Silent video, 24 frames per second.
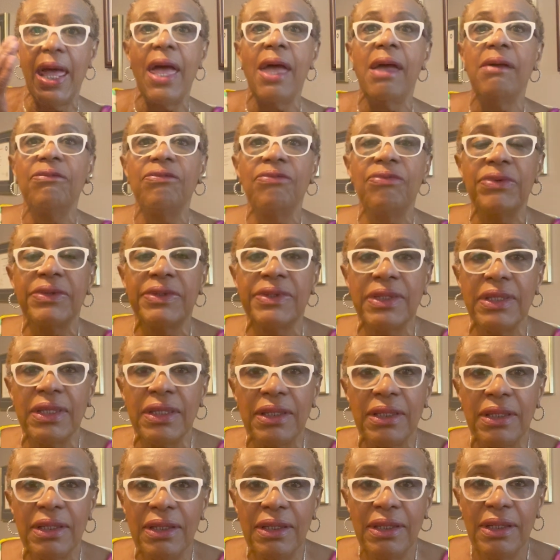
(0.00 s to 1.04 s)
everything
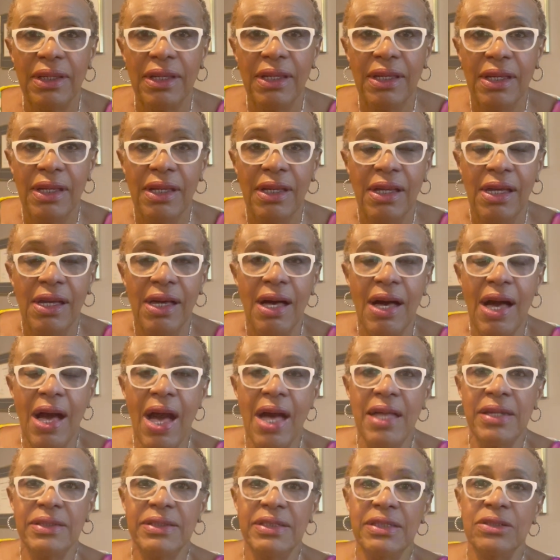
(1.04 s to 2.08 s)

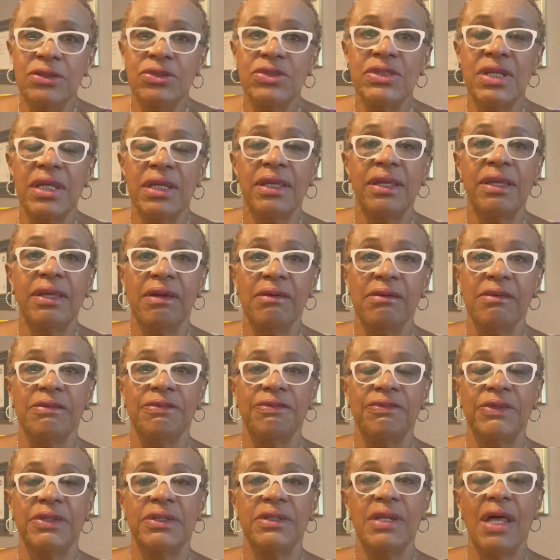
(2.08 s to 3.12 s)
and didn't take care
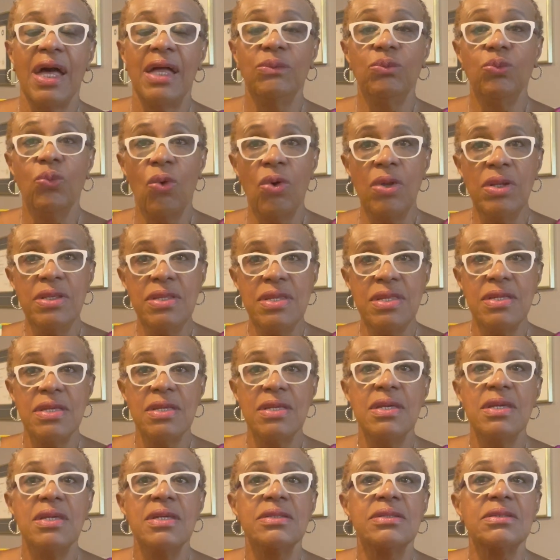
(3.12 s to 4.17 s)
of it. And one
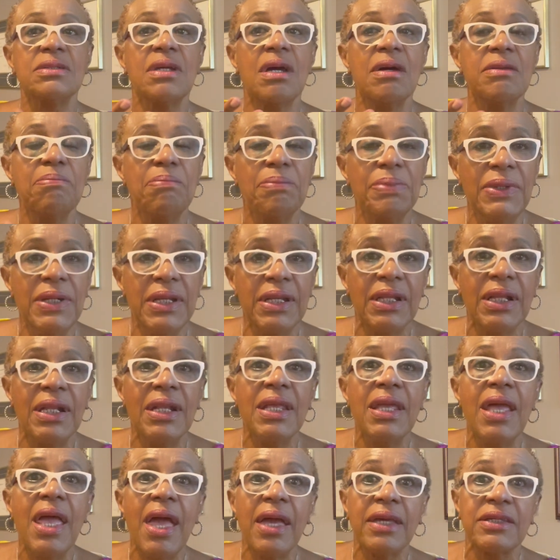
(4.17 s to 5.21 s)
day, it
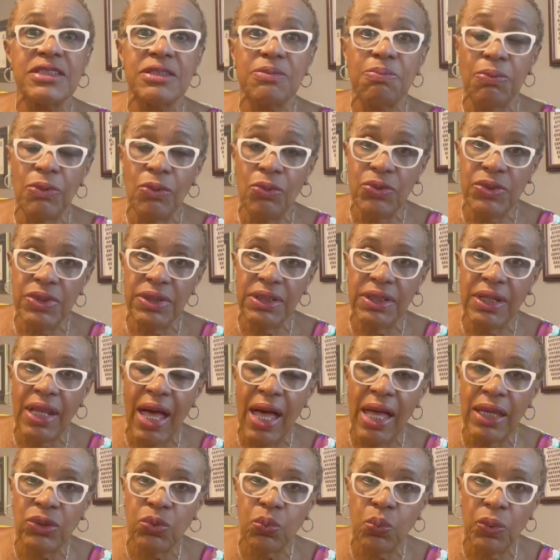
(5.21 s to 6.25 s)
completely exploded
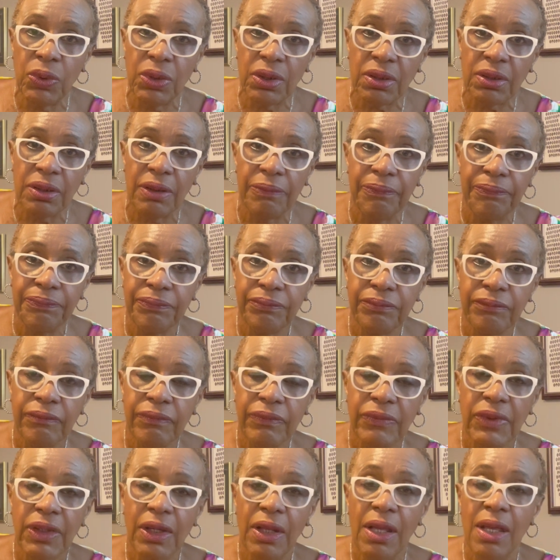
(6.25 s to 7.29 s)
at work.
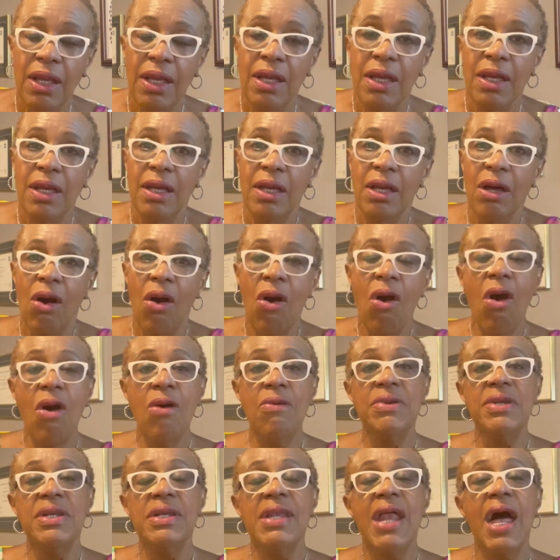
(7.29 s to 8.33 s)

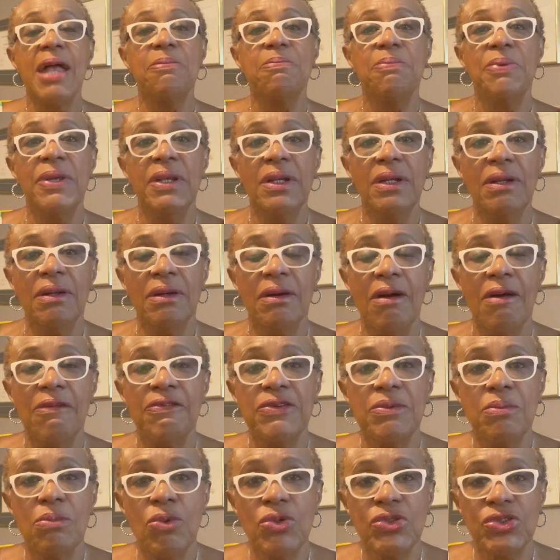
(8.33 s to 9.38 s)
How did that pillar of
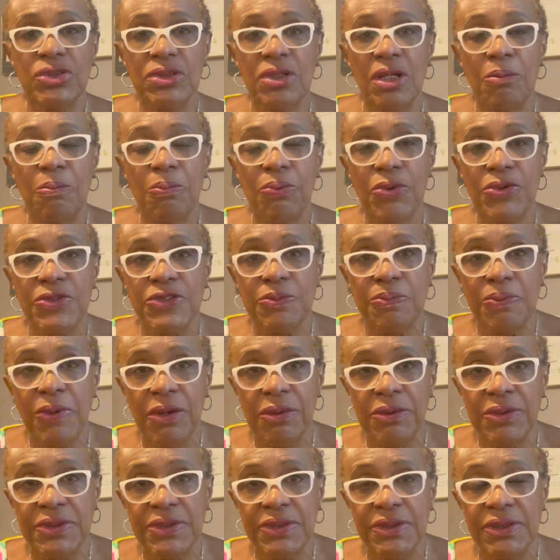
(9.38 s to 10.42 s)
emotional
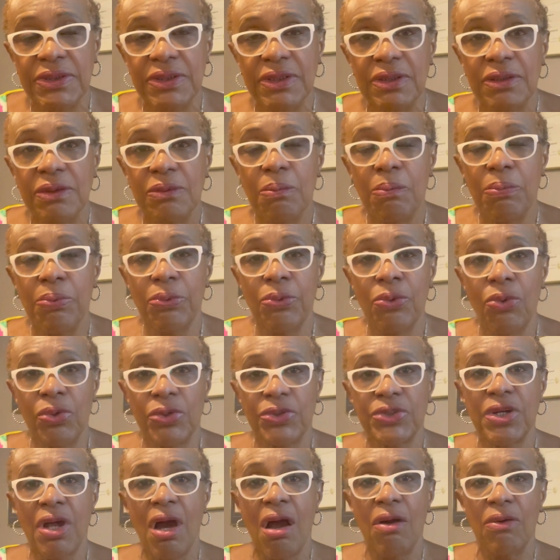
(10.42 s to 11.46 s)
prosperity
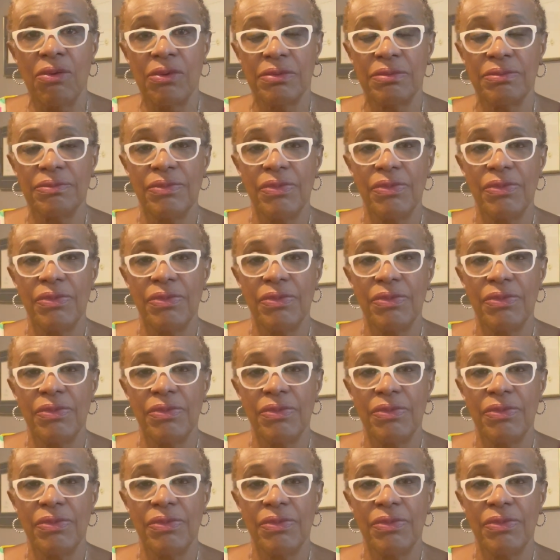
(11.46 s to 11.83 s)
broke down?